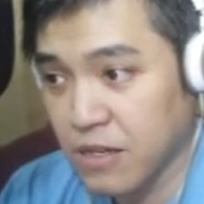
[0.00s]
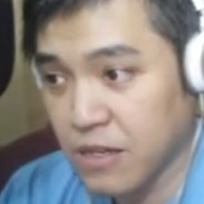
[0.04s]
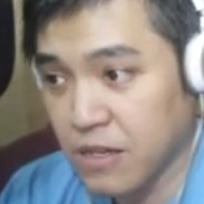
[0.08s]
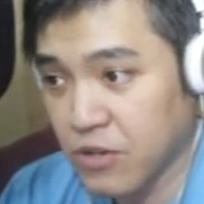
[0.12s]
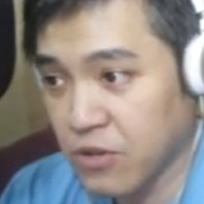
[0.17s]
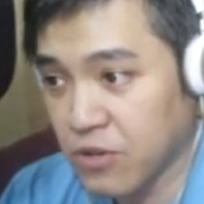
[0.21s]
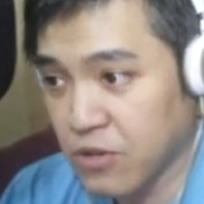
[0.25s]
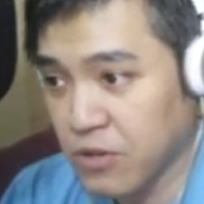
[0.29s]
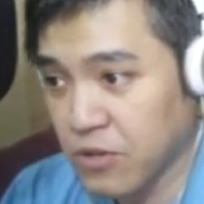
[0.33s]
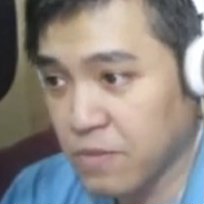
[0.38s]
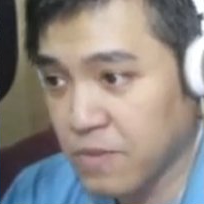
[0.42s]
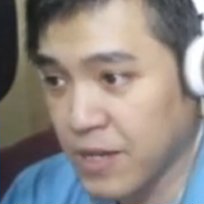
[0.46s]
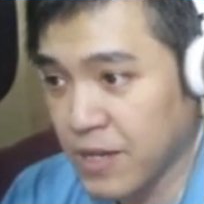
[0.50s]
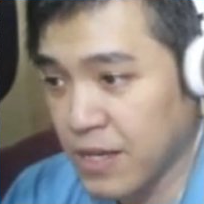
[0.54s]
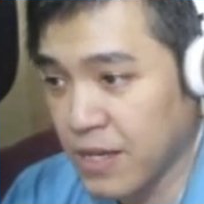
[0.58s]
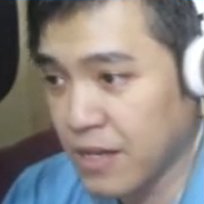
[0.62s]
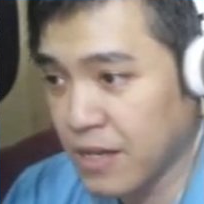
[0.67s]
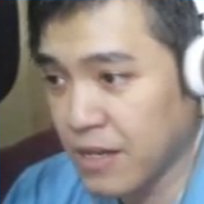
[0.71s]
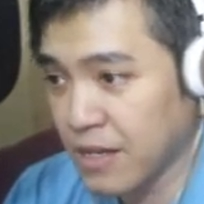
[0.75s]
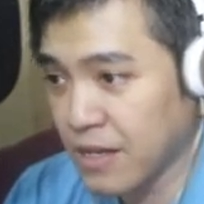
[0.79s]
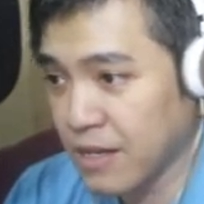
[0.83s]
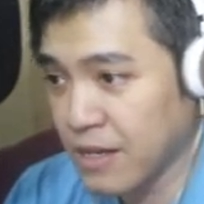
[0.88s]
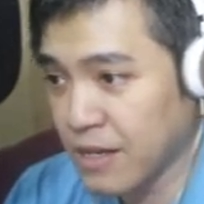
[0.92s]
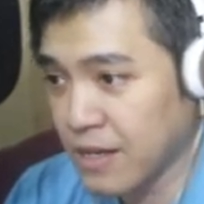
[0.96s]
Could
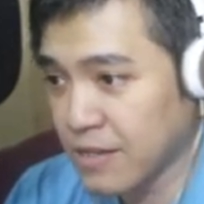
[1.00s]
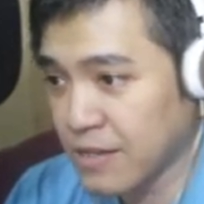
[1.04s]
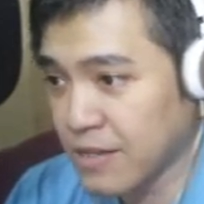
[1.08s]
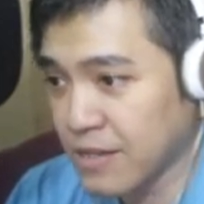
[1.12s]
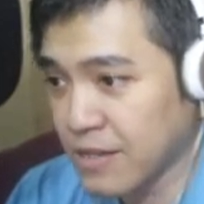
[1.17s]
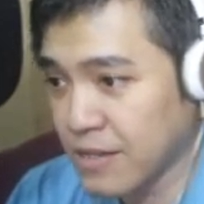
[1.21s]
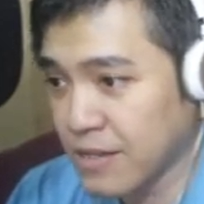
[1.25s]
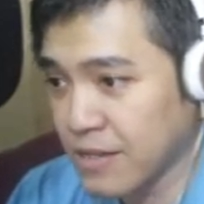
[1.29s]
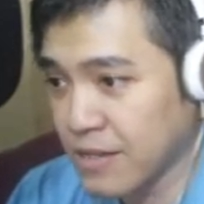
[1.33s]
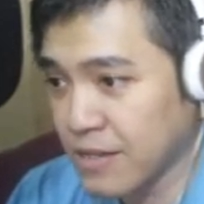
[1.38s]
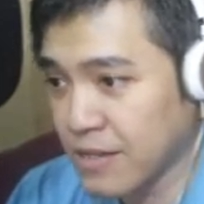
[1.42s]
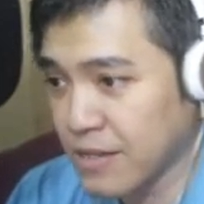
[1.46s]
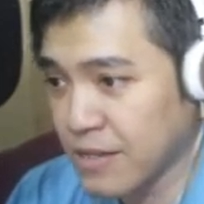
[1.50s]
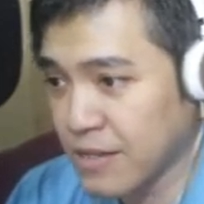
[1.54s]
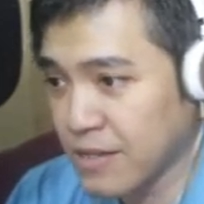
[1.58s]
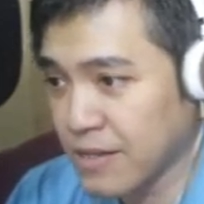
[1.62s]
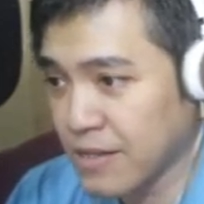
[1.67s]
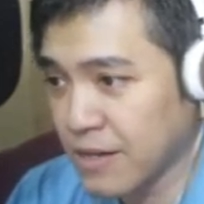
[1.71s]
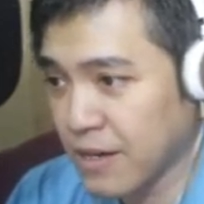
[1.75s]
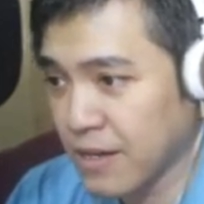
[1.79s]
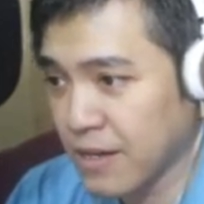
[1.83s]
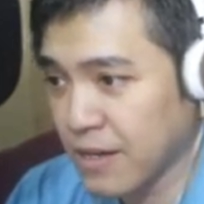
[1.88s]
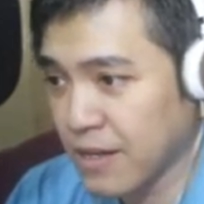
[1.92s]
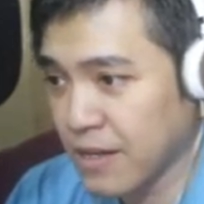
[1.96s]
be. Is
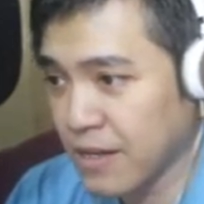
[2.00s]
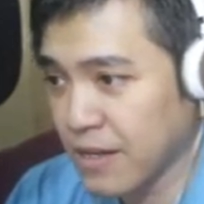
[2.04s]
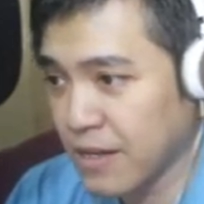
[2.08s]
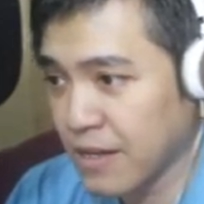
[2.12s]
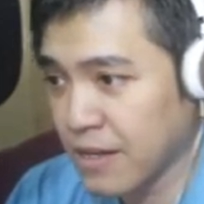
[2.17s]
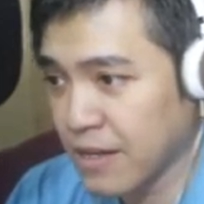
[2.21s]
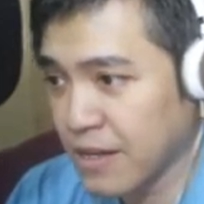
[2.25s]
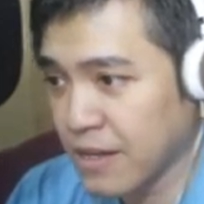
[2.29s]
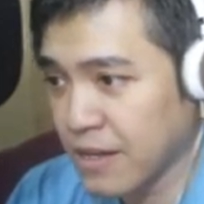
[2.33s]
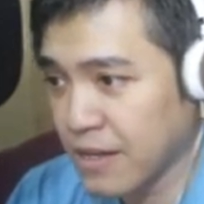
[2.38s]
there anything?